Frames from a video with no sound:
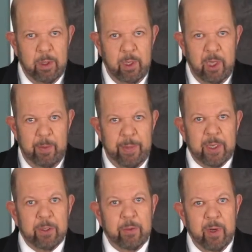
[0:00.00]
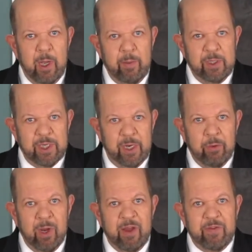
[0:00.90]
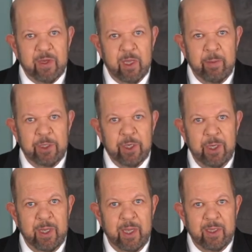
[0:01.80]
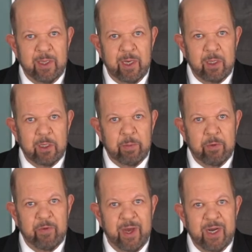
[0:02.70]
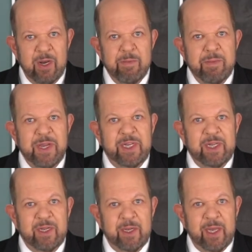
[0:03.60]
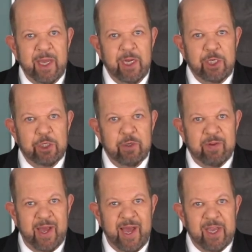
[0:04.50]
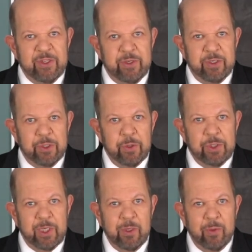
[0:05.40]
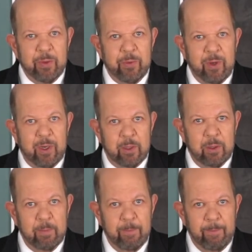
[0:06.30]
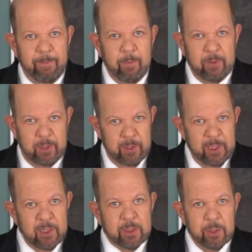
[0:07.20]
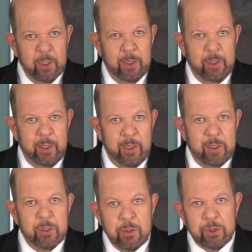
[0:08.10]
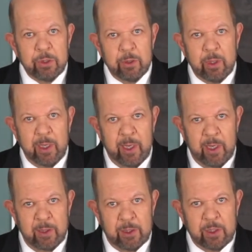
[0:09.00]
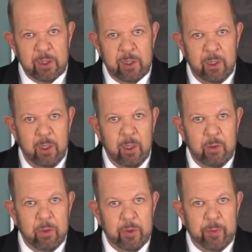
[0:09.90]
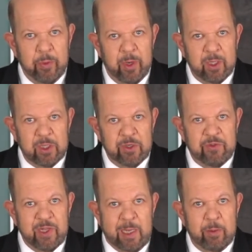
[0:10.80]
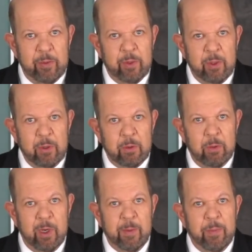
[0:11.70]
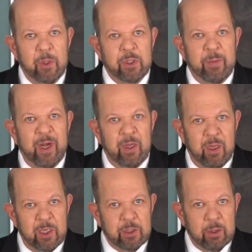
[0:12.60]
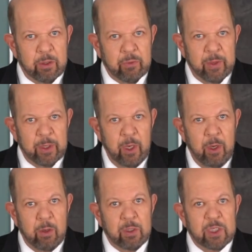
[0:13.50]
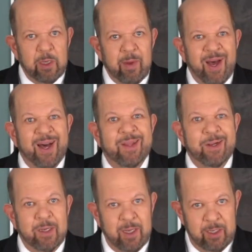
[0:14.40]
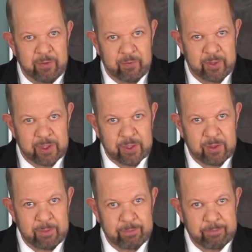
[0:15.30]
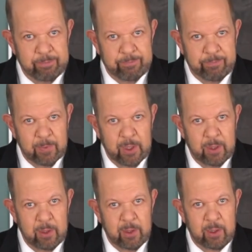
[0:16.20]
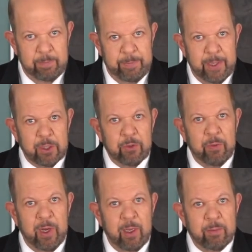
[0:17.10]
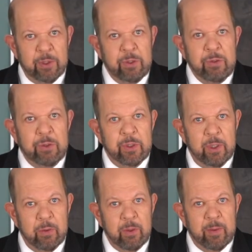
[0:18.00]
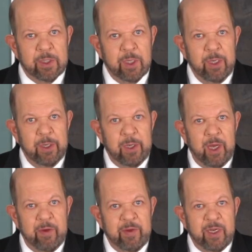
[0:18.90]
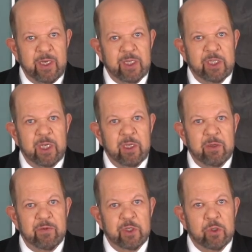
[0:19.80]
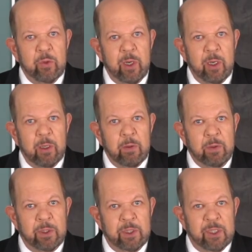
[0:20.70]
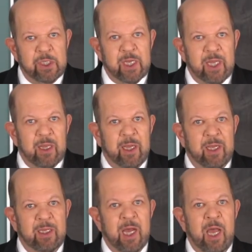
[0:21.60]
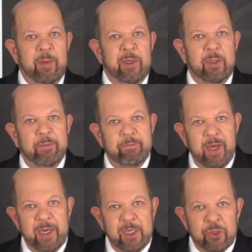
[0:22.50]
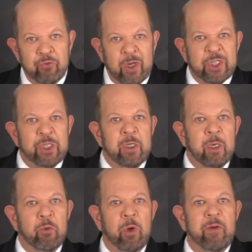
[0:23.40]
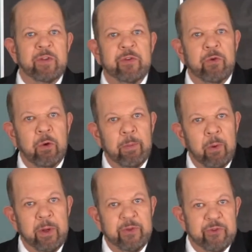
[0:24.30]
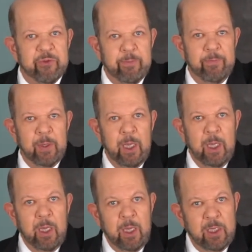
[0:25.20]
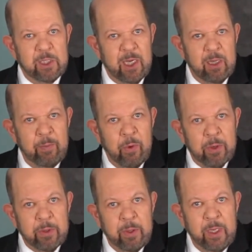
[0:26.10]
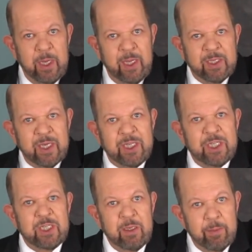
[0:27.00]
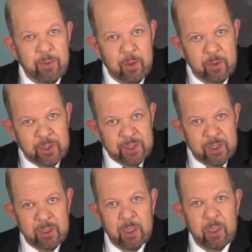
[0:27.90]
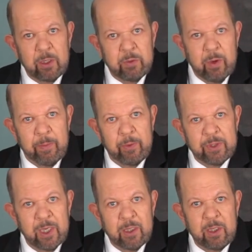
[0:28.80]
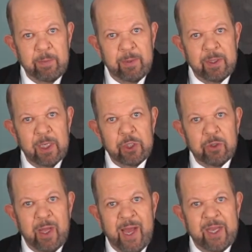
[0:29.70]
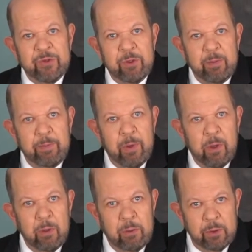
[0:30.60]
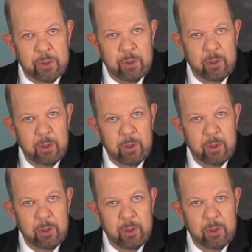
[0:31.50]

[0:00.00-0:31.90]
A pictogram is a graphic image intended to provide an immediate indication of a hazard associated with a product. With a glance, a user can see whether a product is flammable or might pose a biological threat or some other kind of risk. The pictograms used in WHMIS have a distinctive square which is set like a diamond, that is, resting on one of its 4 points. Inside the border is a symbol which is intended to represent the potential hazard posed.